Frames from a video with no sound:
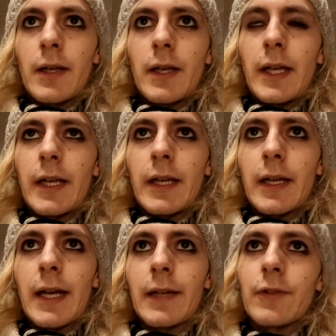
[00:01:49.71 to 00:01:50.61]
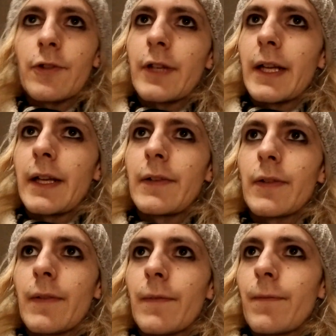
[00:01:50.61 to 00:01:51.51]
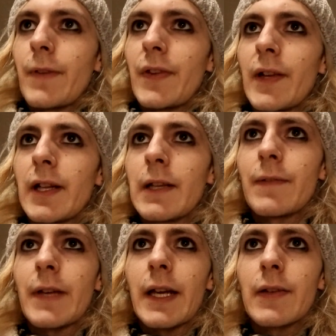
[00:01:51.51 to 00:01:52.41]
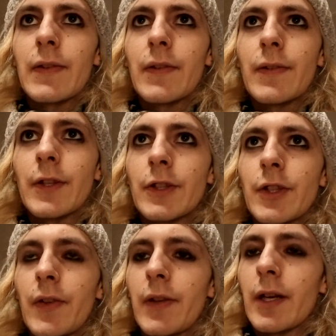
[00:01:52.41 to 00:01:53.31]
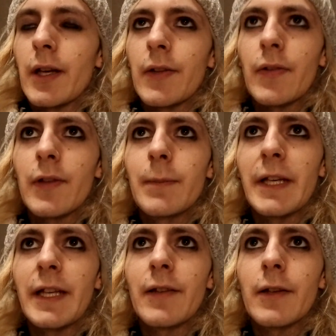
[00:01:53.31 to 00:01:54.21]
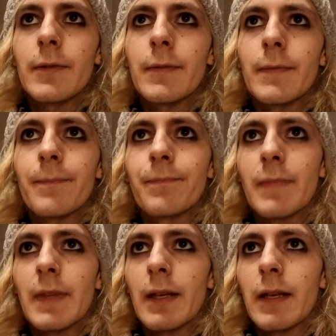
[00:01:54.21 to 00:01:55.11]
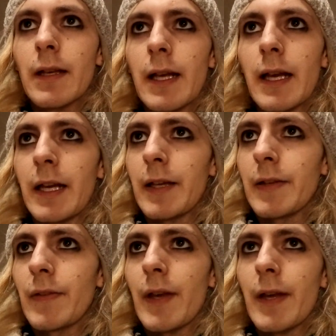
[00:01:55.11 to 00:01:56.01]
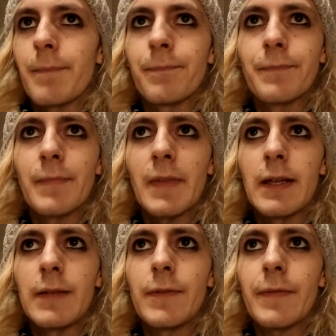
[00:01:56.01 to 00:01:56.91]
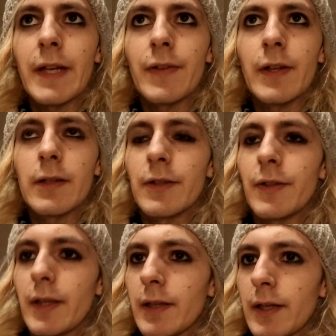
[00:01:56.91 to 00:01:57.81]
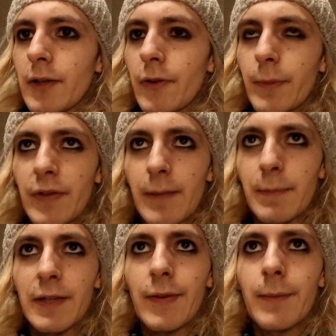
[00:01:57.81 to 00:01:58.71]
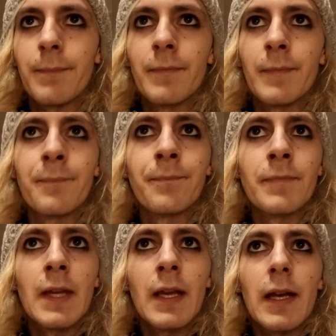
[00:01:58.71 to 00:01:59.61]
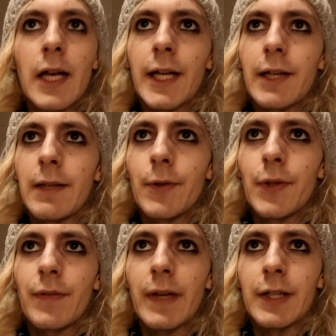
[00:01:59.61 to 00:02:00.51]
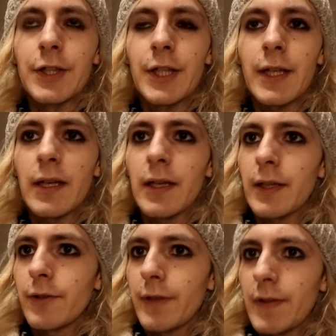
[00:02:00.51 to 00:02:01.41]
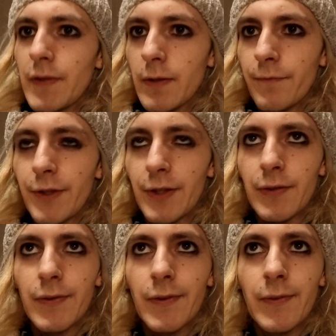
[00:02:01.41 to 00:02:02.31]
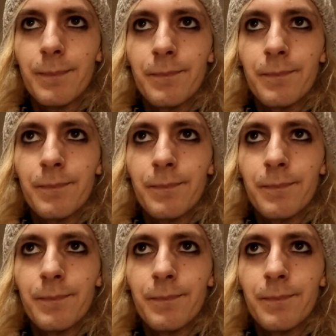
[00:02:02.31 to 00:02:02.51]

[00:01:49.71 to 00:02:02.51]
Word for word: It can create physical effects such as enhanced libido and um, other things, including enhanced metabolism, higher levels of energy, and increased confidence.